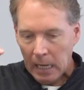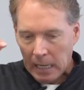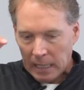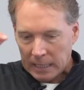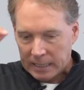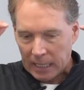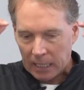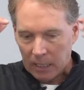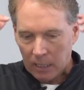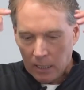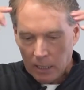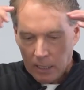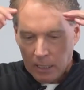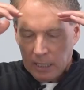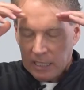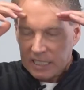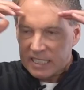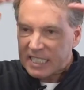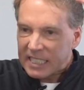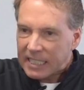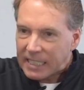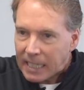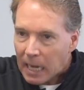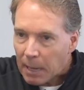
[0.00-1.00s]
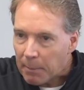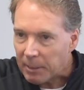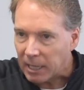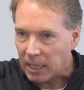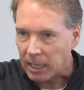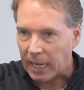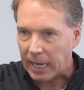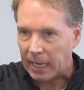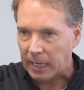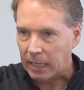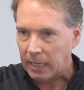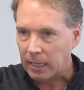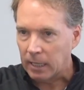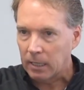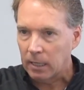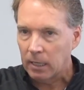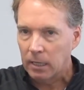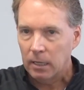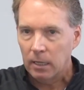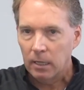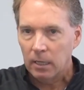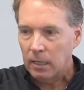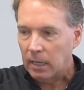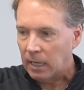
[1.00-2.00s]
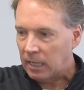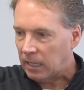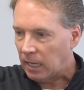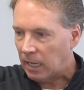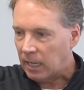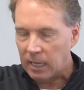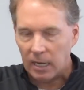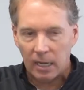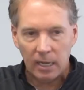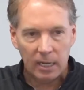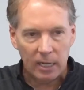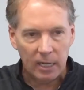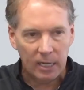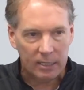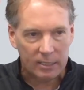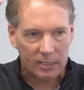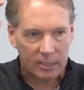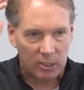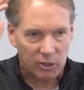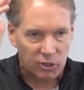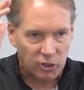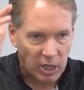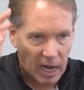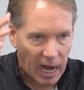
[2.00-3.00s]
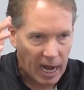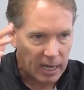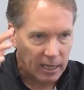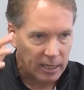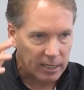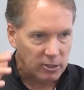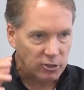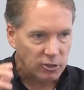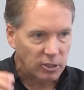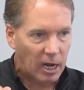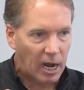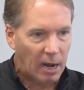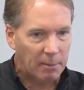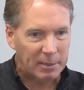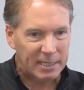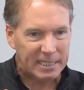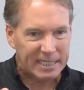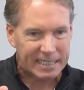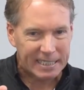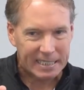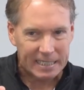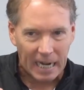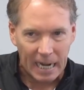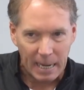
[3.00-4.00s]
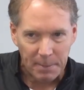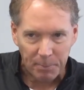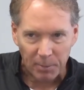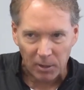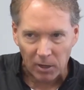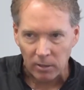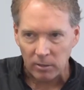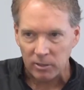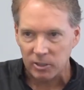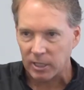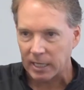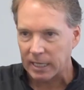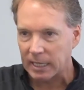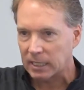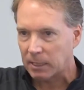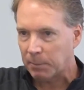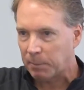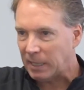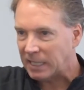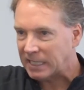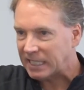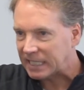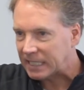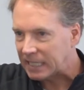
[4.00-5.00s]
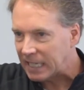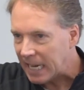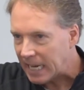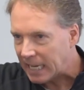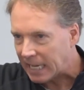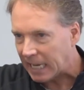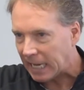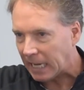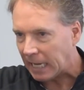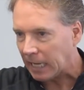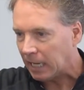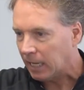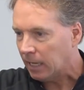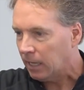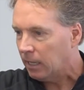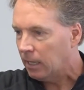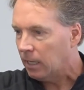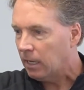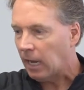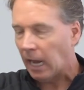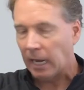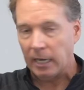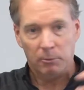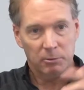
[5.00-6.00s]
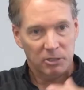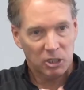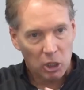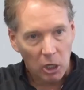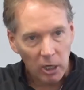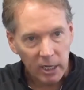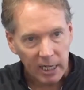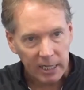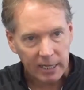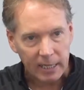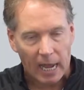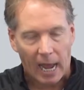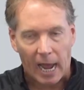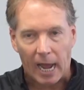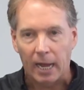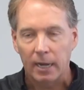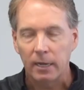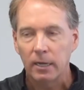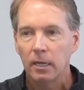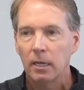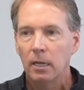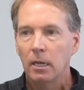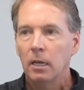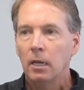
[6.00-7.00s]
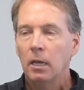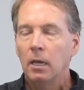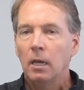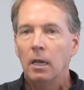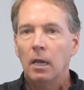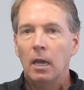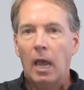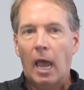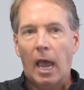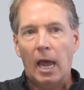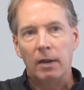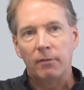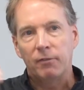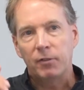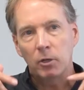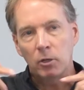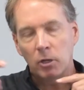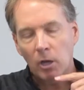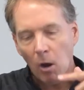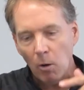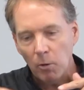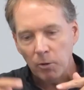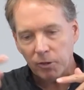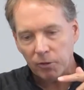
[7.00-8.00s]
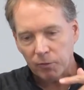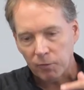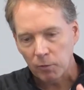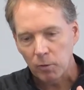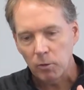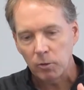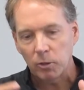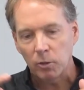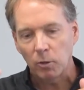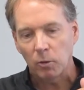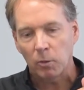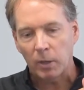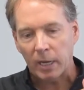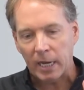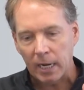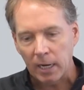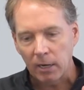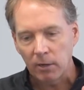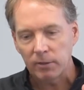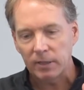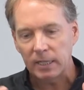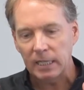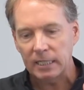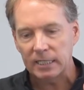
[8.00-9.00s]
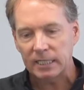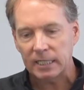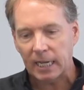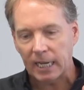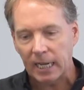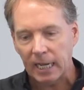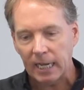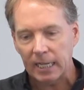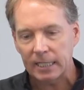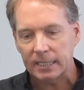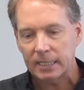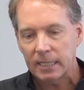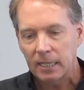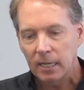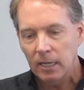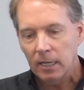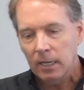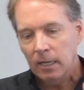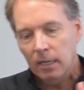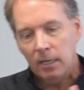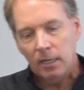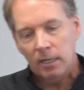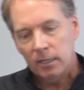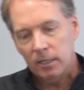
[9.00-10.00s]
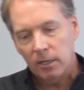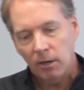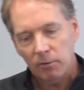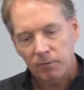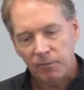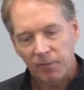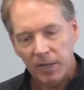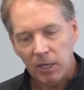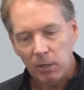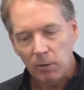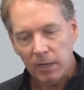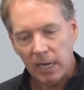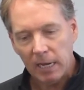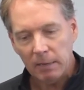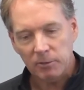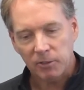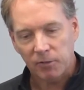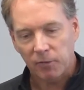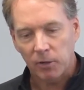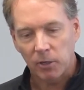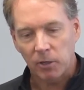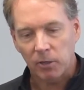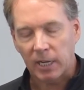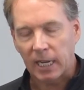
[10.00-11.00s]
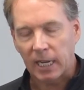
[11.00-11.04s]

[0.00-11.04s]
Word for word: He said, it's stimulating, it, it, it's a challenge, I'm a sniper, so I get to be sneaky, and he was good at that. And if you go through, you'll hear these kids. You know, video games for your